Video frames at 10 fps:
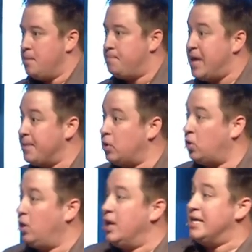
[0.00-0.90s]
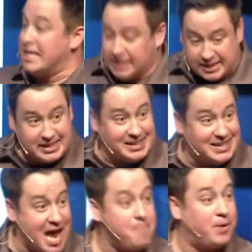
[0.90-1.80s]
People need to
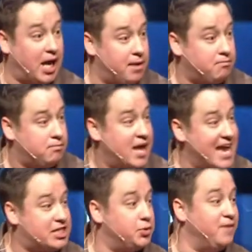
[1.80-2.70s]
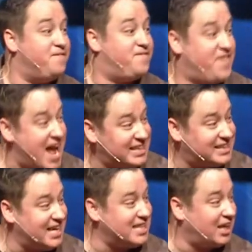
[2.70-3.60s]
step up and to
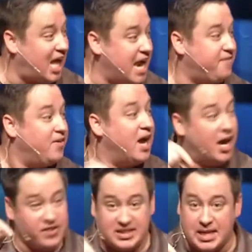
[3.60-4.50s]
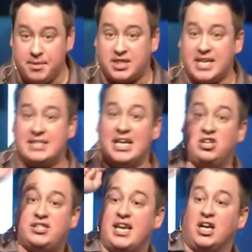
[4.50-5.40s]
invest in the life of the Timothys that are
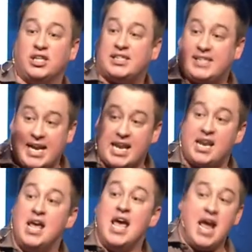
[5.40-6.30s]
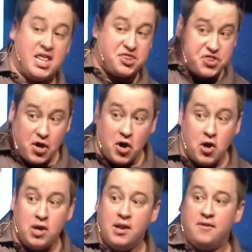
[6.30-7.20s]
sitting on the second and
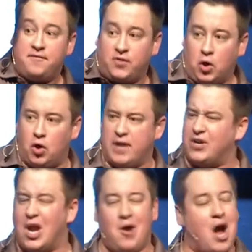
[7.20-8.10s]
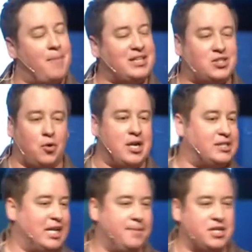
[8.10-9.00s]
third floor. If you go, oh, my story doesn't
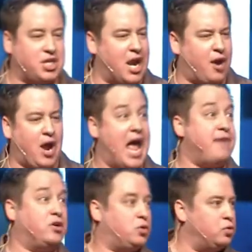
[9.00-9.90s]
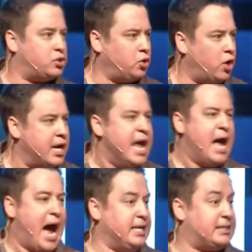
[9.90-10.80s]
need to be shared. I don't have a cool story.
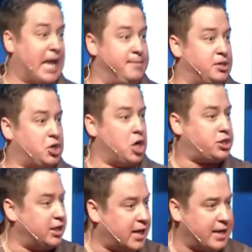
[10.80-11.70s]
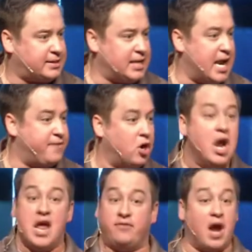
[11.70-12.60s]
I just came to church and got saved. Or
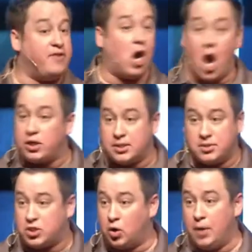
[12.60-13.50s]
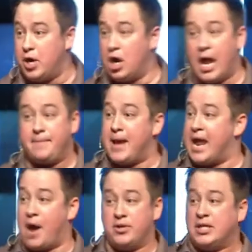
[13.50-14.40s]
if you have an awesome story where you're like, man,
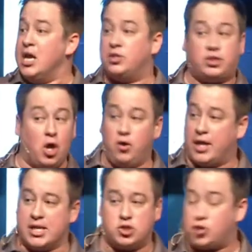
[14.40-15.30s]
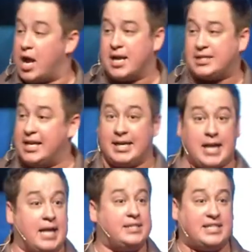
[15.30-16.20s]
I was totally in drugs and then
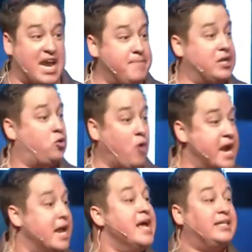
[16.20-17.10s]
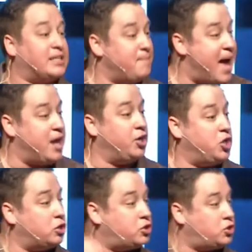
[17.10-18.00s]
God saved me, great. Doesn't matter.
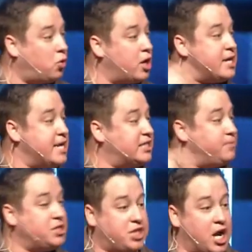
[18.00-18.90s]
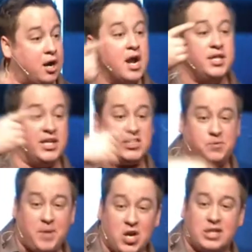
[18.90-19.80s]
Your story needs to be shared. The
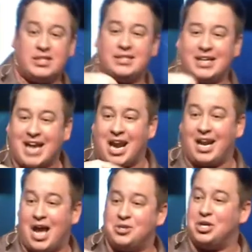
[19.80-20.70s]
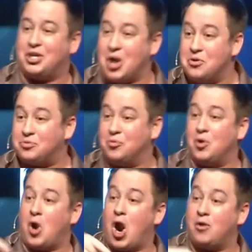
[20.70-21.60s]
experiences that God allowed you to go through
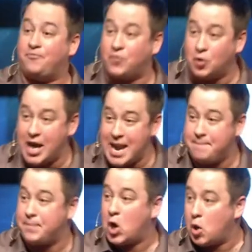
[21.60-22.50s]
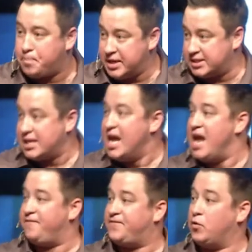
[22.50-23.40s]
are for a purpose
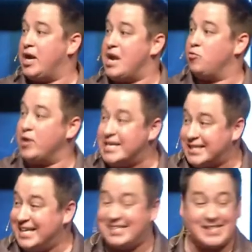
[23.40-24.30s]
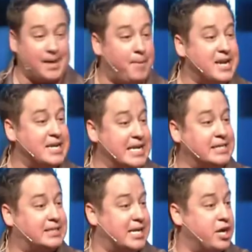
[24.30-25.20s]
and for a reason. And somebody
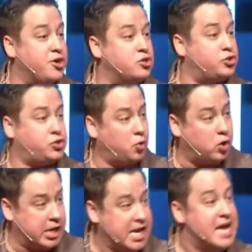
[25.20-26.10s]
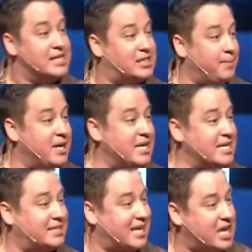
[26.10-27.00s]
needs to hear your story. Somebody
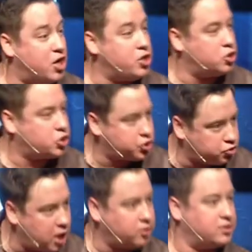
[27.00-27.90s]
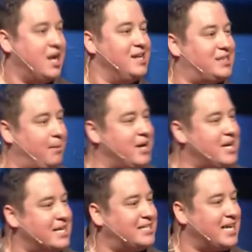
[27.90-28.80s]
needs to hear your struggles. Somebody
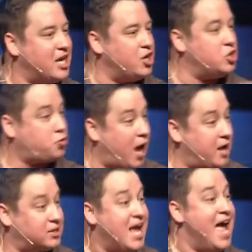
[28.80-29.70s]
needs to hear your trials.